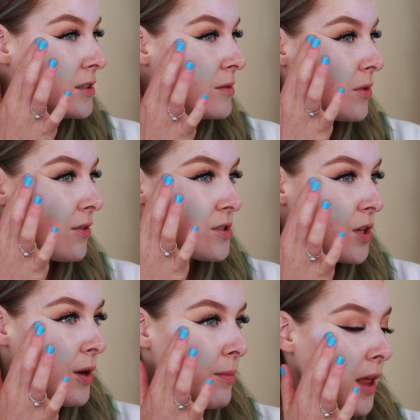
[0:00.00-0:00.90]
And I'm
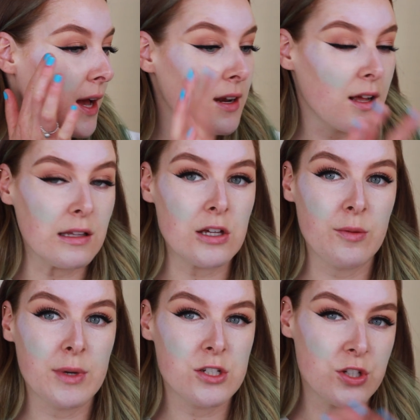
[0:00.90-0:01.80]
also applying a
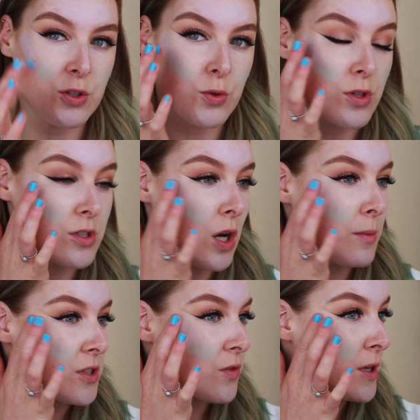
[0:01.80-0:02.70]
little bit to the
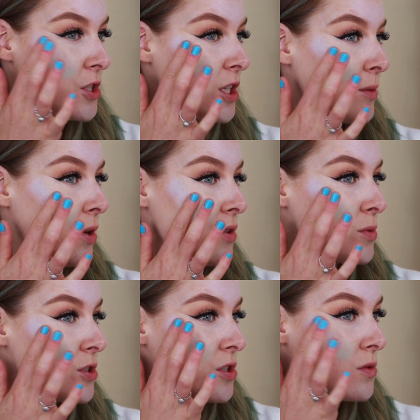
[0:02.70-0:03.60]
tops of my
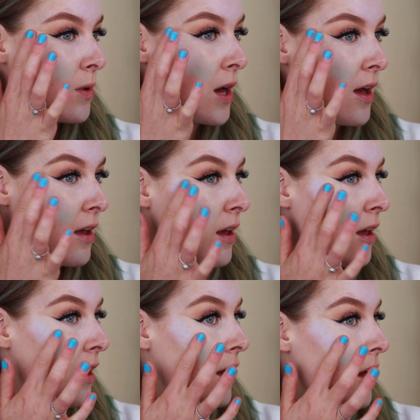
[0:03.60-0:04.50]
cheekbones, which is where
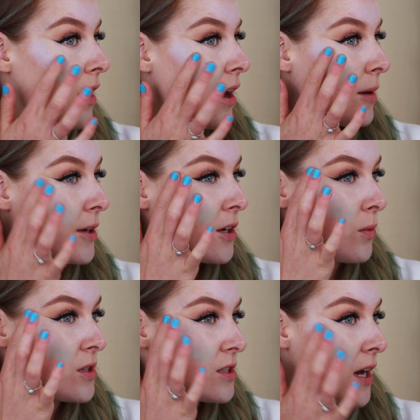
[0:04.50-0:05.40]
I'm going to
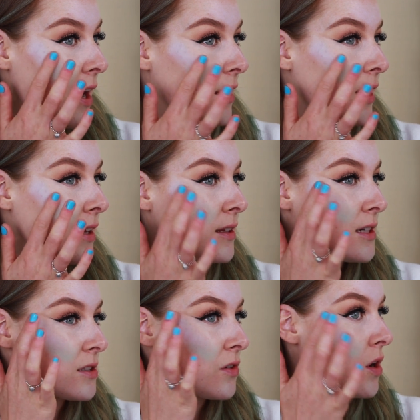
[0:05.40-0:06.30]
want to highlight
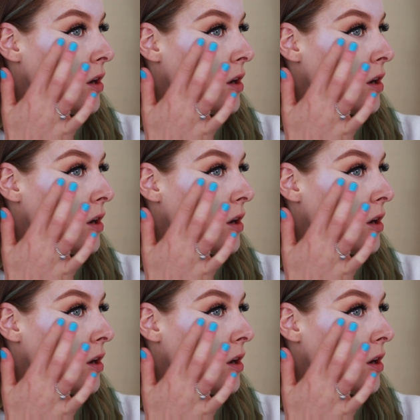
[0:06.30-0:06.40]
later